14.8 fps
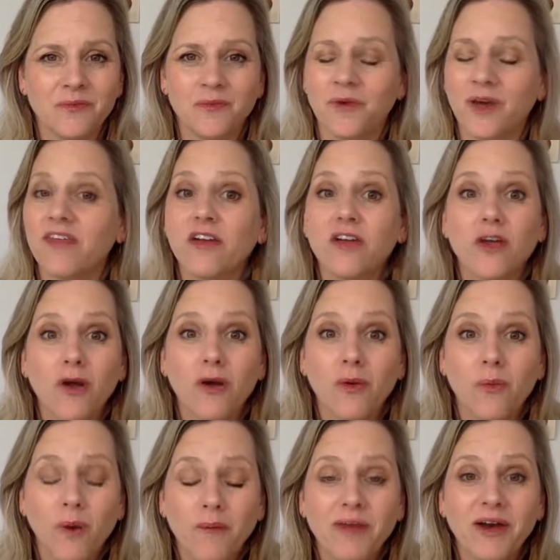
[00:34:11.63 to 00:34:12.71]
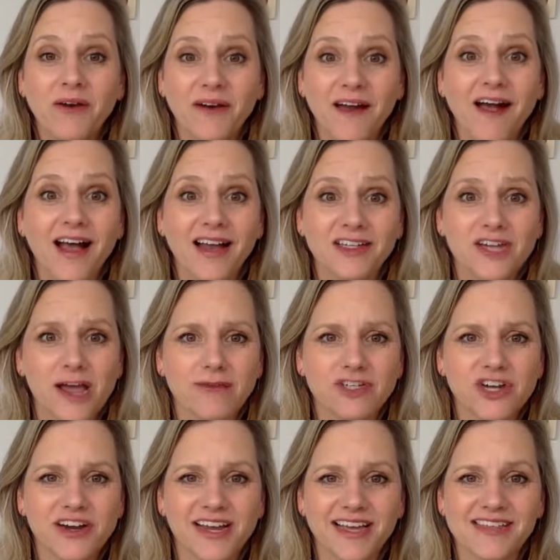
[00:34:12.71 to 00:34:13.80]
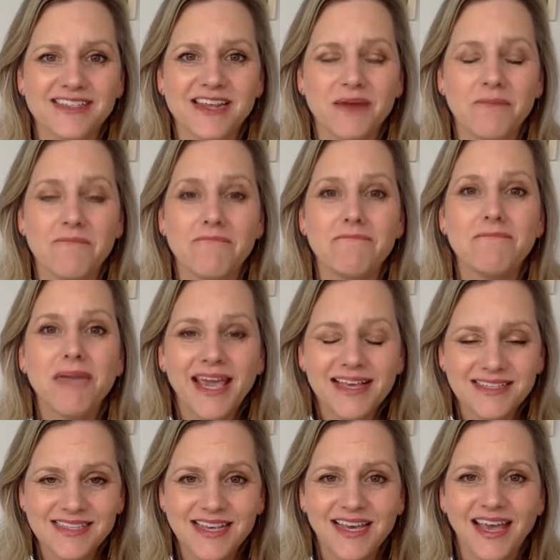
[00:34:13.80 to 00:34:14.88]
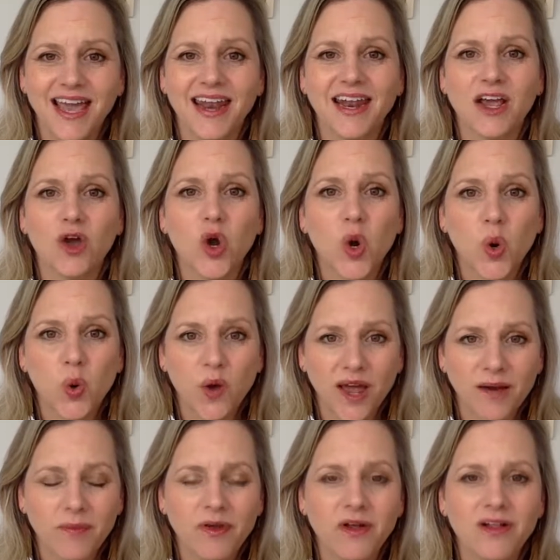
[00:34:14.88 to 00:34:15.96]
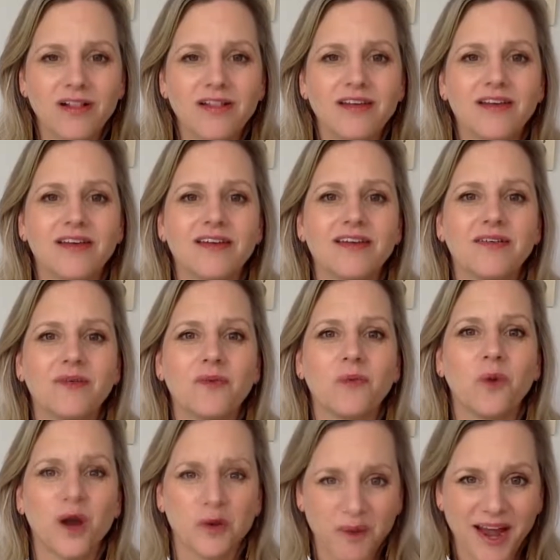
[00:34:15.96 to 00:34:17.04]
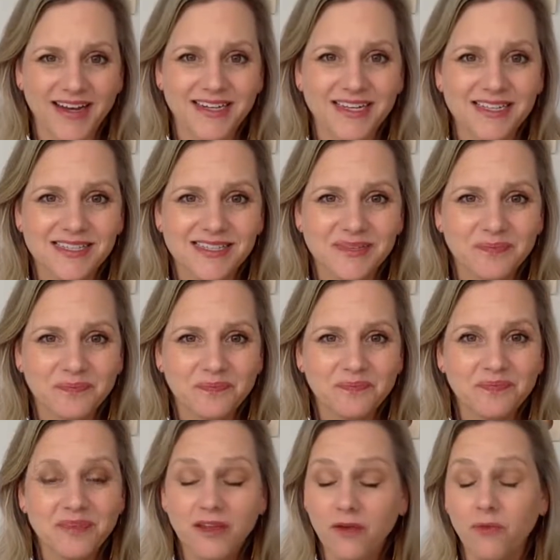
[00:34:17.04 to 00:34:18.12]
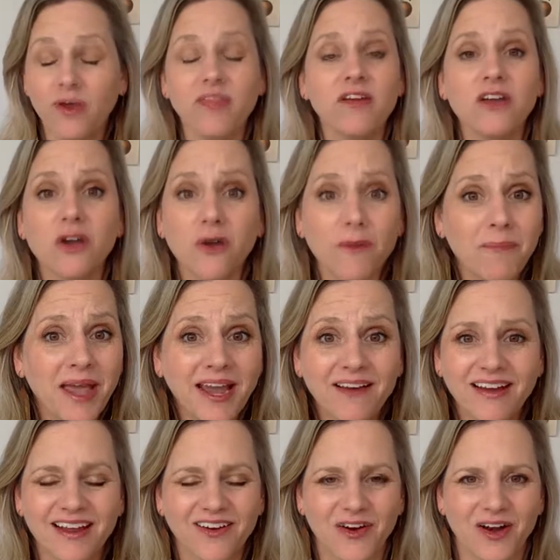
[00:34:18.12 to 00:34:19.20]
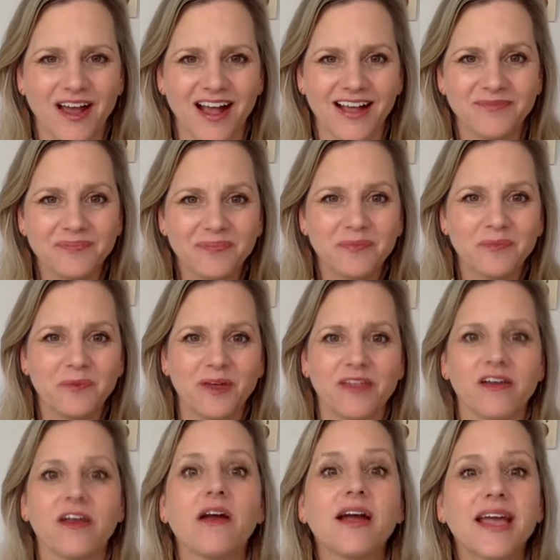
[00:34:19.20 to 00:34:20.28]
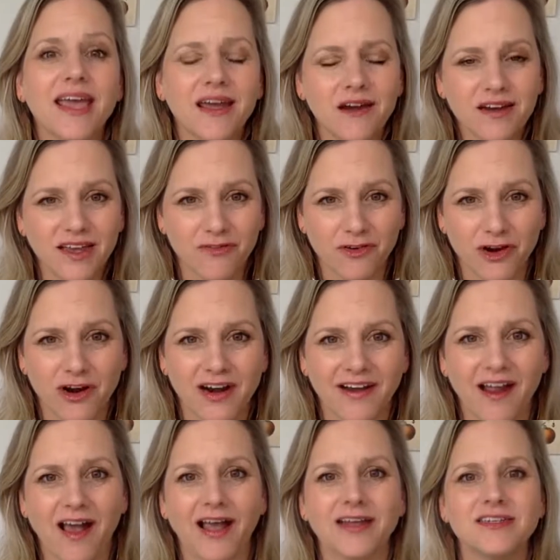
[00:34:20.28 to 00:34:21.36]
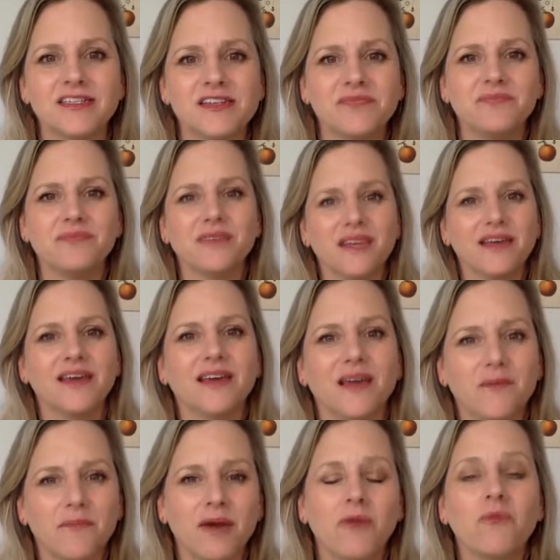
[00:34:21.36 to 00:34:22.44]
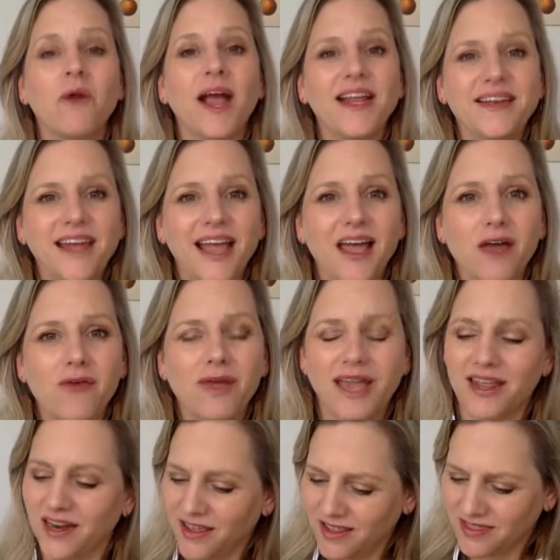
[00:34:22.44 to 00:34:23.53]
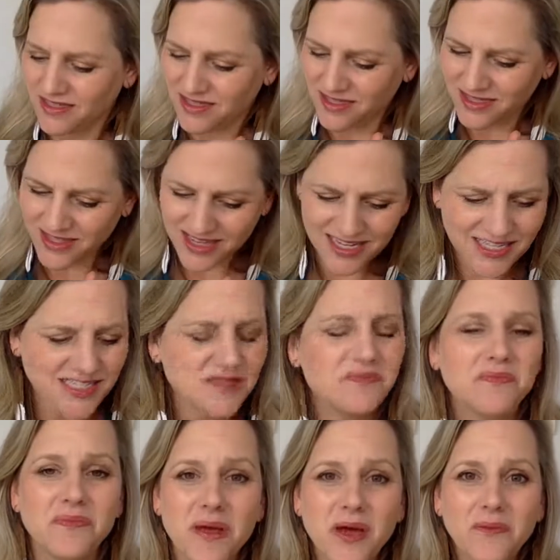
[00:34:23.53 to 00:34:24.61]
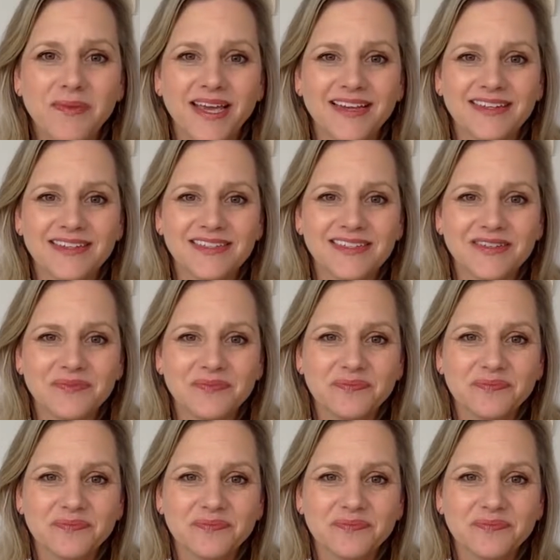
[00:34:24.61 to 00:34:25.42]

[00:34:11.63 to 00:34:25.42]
Whether you're a woman or not, job sharing is an amazing and incredible work practice. Whether you're a parent or not, whether you're a caregiver or not. But right now and in this moment,